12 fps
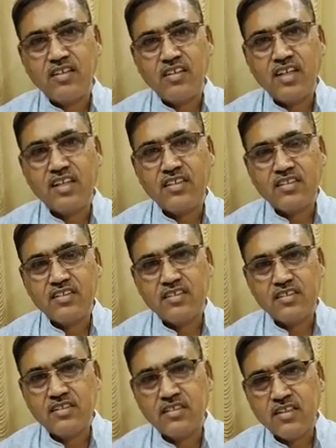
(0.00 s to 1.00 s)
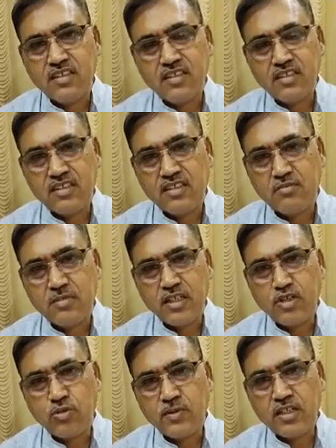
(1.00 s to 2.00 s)
like
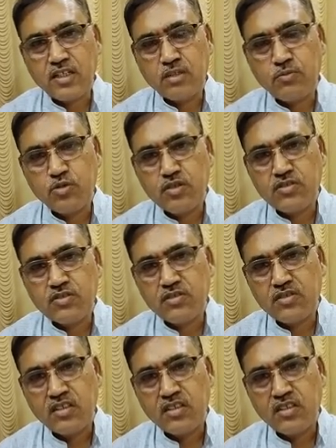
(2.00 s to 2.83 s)
many romantic poets.